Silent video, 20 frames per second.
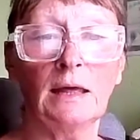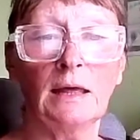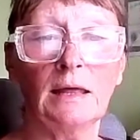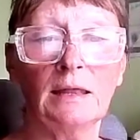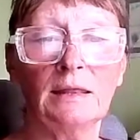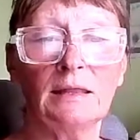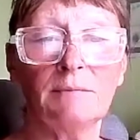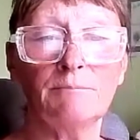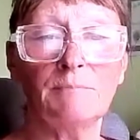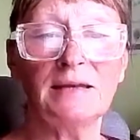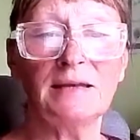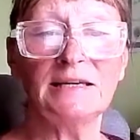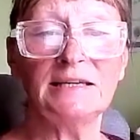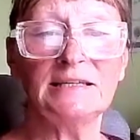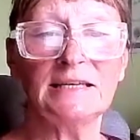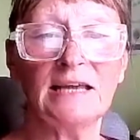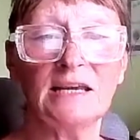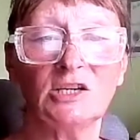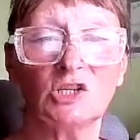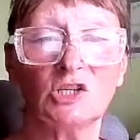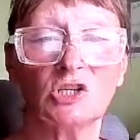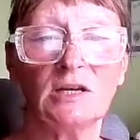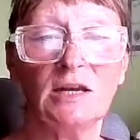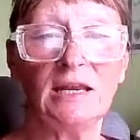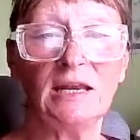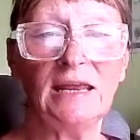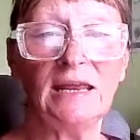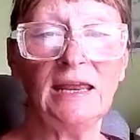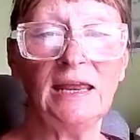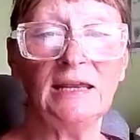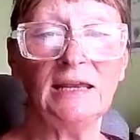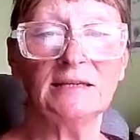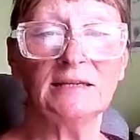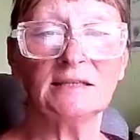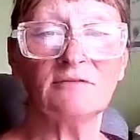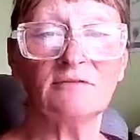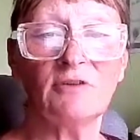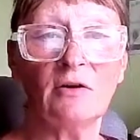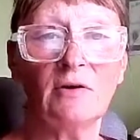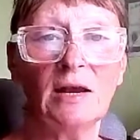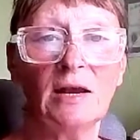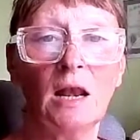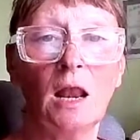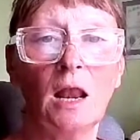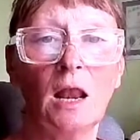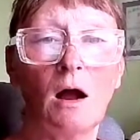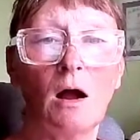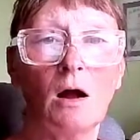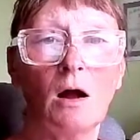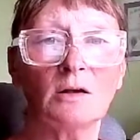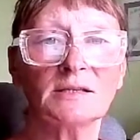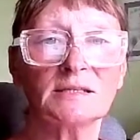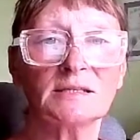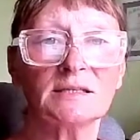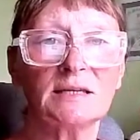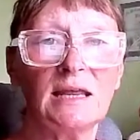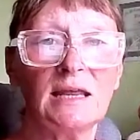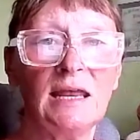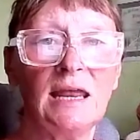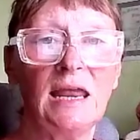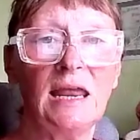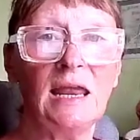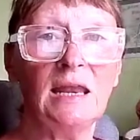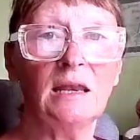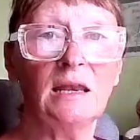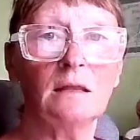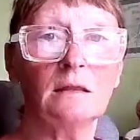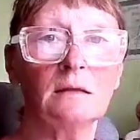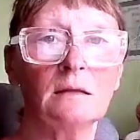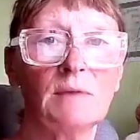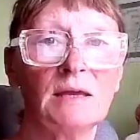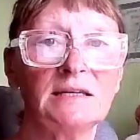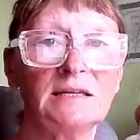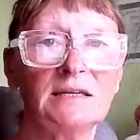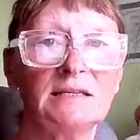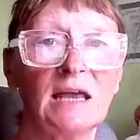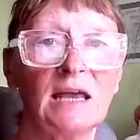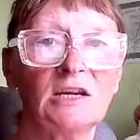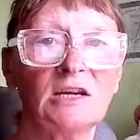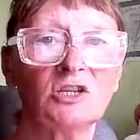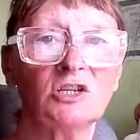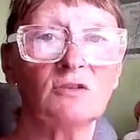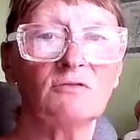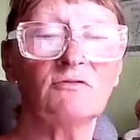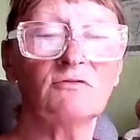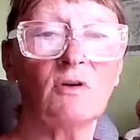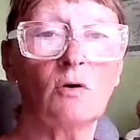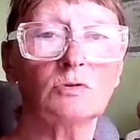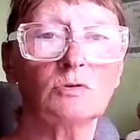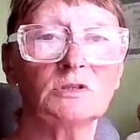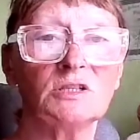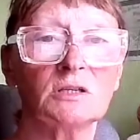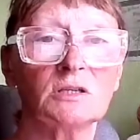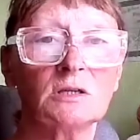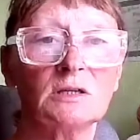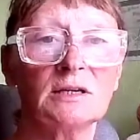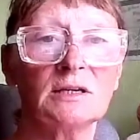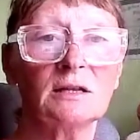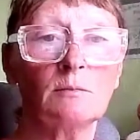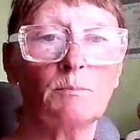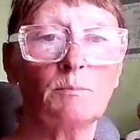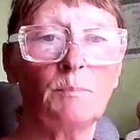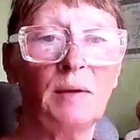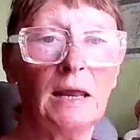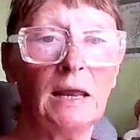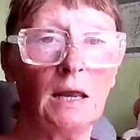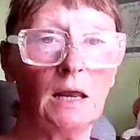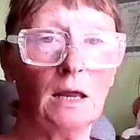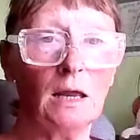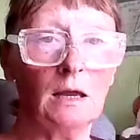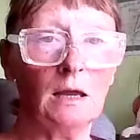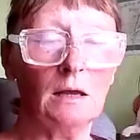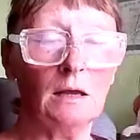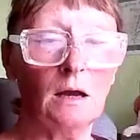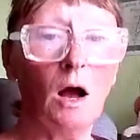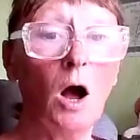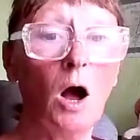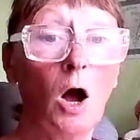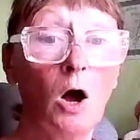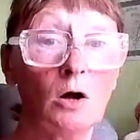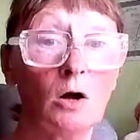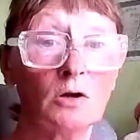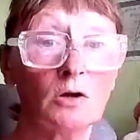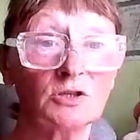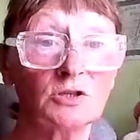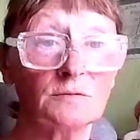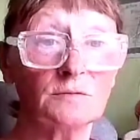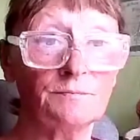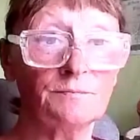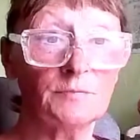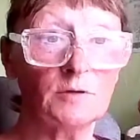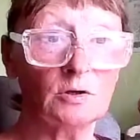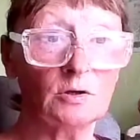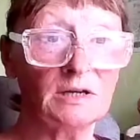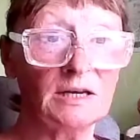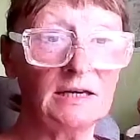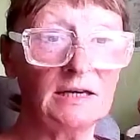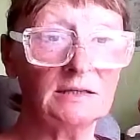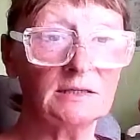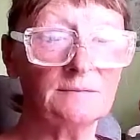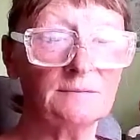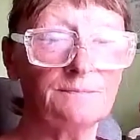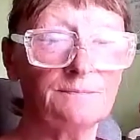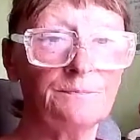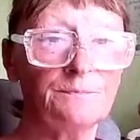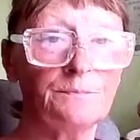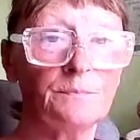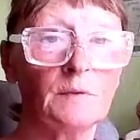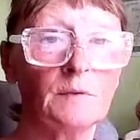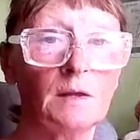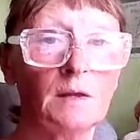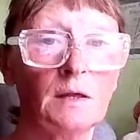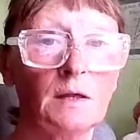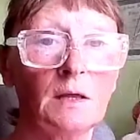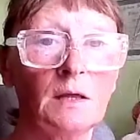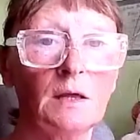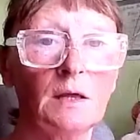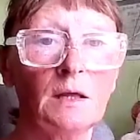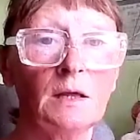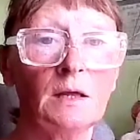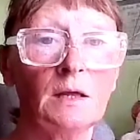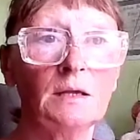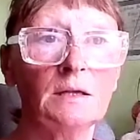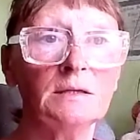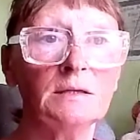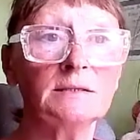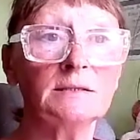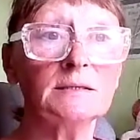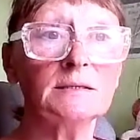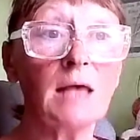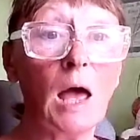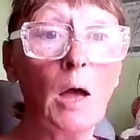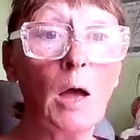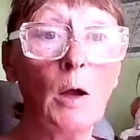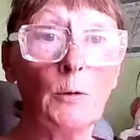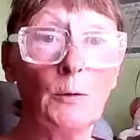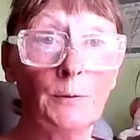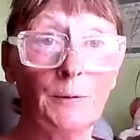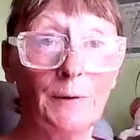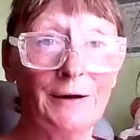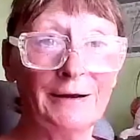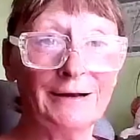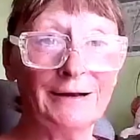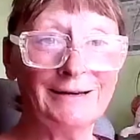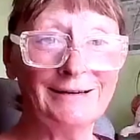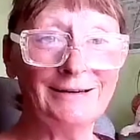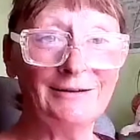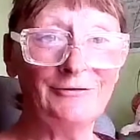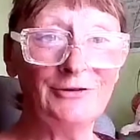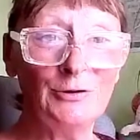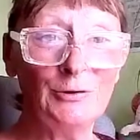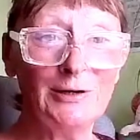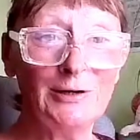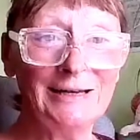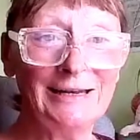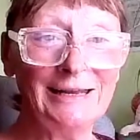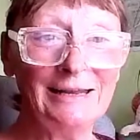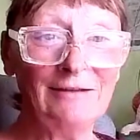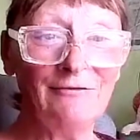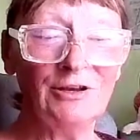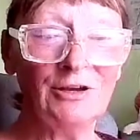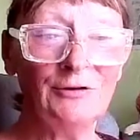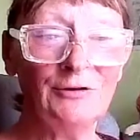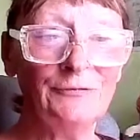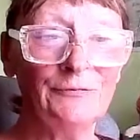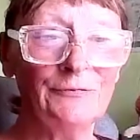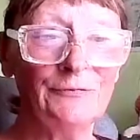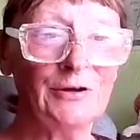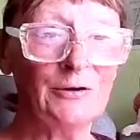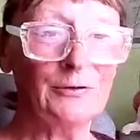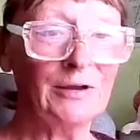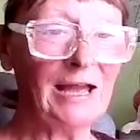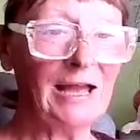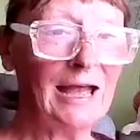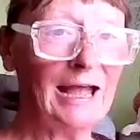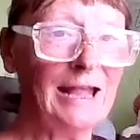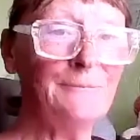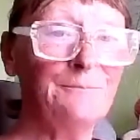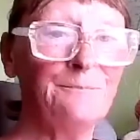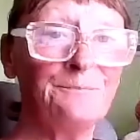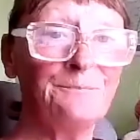And then meditation is the very last in the meditation vault. It's got a little pink heart on it. So I'm going to love you and leave you, okay?